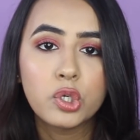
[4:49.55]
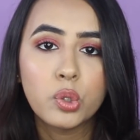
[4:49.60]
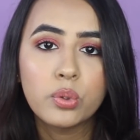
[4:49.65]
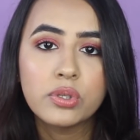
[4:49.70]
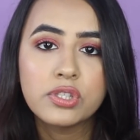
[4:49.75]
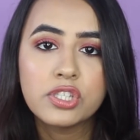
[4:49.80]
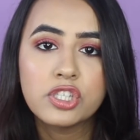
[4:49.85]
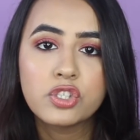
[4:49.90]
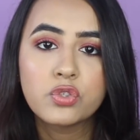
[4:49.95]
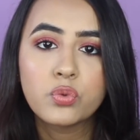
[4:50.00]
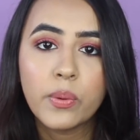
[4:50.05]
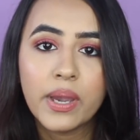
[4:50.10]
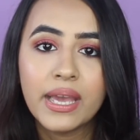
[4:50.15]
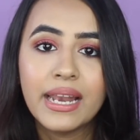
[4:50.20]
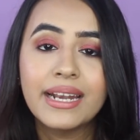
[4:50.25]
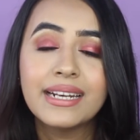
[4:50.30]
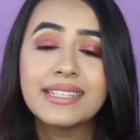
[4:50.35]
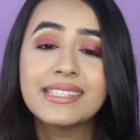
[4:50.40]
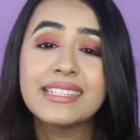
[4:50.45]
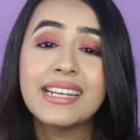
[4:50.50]
tones as
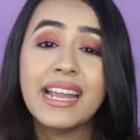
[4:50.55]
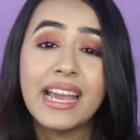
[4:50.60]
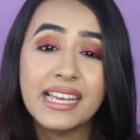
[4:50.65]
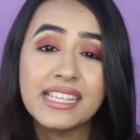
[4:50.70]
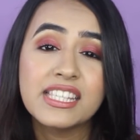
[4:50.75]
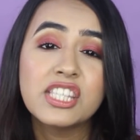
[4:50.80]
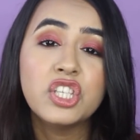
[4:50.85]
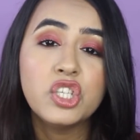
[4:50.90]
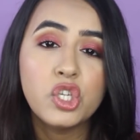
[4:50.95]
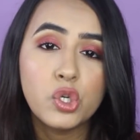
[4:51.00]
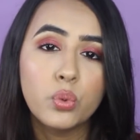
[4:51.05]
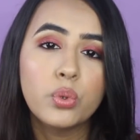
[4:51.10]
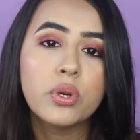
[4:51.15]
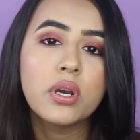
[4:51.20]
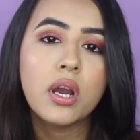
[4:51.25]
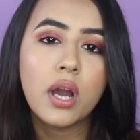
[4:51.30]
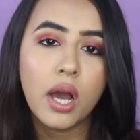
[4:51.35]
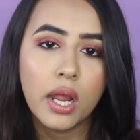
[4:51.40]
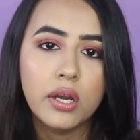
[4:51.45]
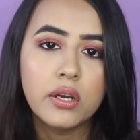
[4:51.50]
well, and it's a nice
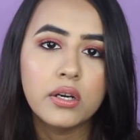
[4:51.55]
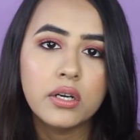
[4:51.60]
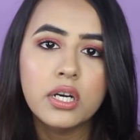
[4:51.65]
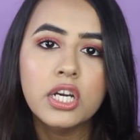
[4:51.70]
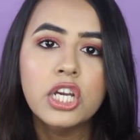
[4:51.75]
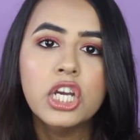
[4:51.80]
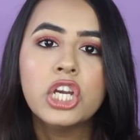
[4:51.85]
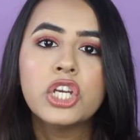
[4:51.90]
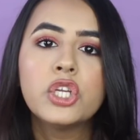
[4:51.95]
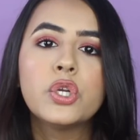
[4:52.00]
nude color.